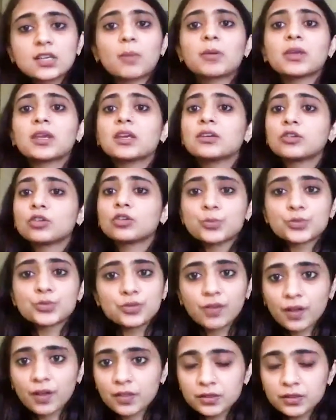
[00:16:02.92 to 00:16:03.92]
coming in, groups
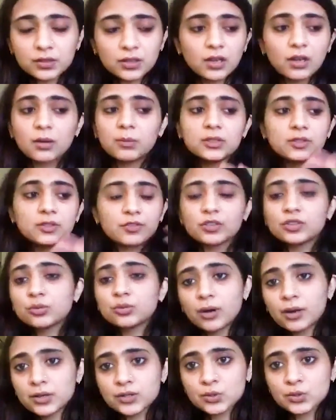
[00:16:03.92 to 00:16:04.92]
of other uh, different
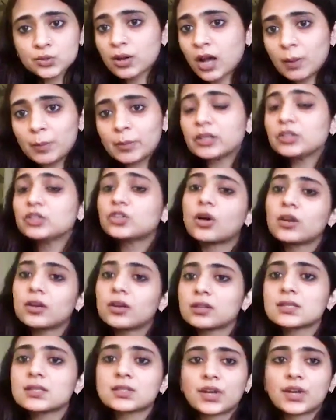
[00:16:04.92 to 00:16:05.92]
tourists who are coming in
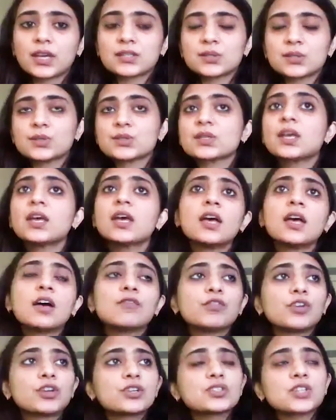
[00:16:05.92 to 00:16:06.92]
during this crisis.
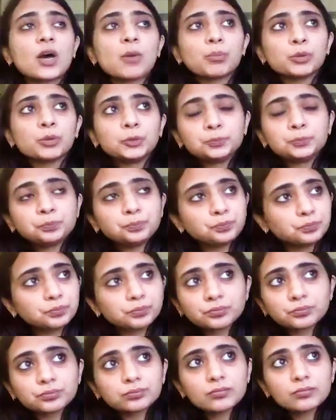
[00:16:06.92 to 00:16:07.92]
For example,
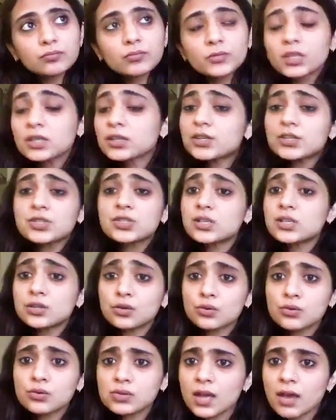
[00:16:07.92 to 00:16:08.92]

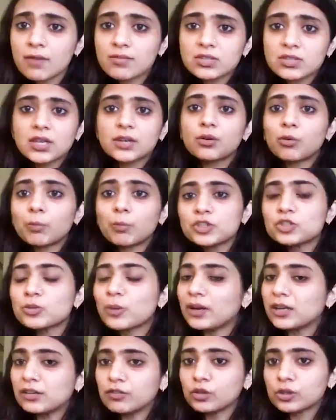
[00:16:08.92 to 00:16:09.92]
casinos have stayed open
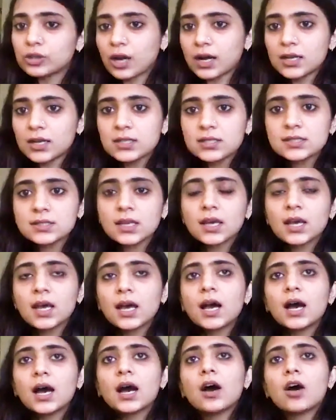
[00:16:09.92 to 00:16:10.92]
twenty-four hours
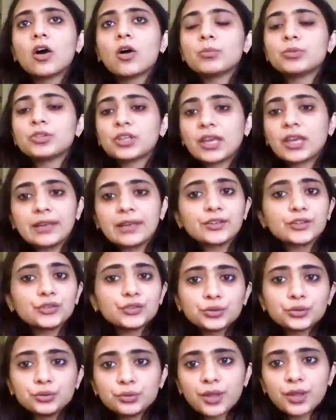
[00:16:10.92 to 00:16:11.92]
um, to cater
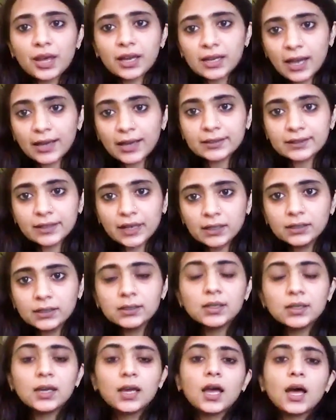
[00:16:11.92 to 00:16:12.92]
to their
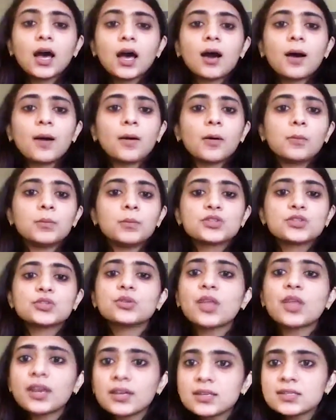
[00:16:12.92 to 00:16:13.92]
clientele. Um, so
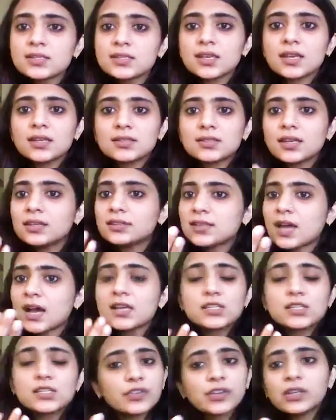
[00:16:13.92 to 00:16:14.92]
there is, it, it
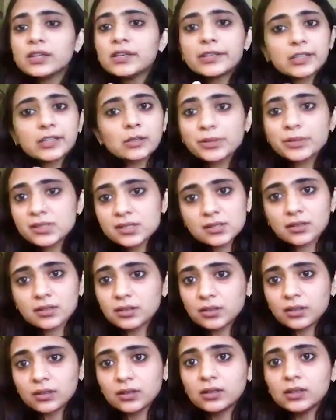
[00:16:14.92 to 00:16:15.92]
does feel a little bit
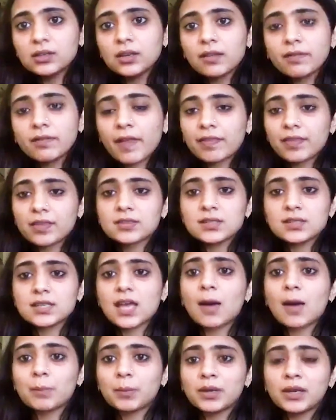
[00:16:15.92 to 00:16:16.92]
surreal that this is
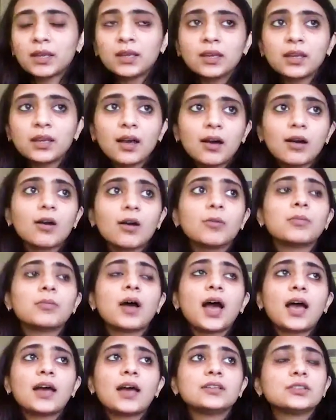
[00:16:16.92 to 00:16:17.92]
happening. Um,
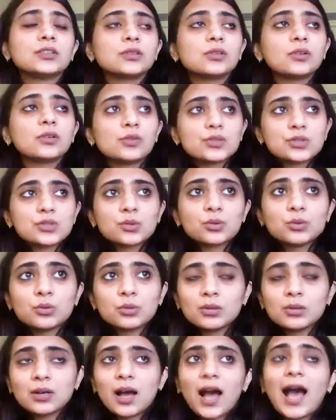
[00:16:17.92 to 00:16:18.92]
and
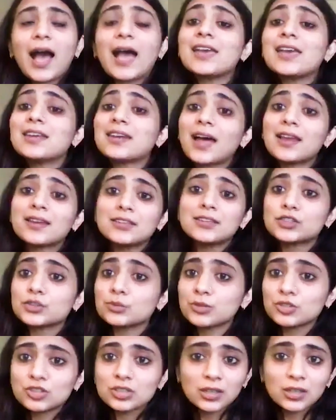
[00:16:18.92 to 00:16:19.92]
also I ran into
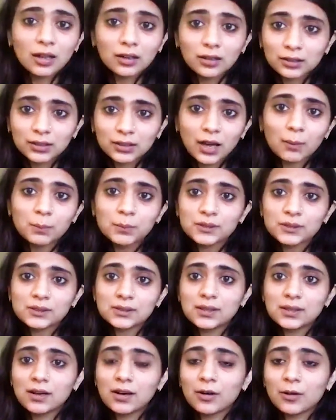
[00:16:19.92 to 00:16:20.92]
a Sri Lankan
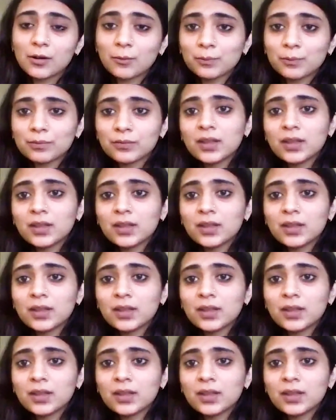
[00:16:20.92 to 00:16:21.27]
couple um,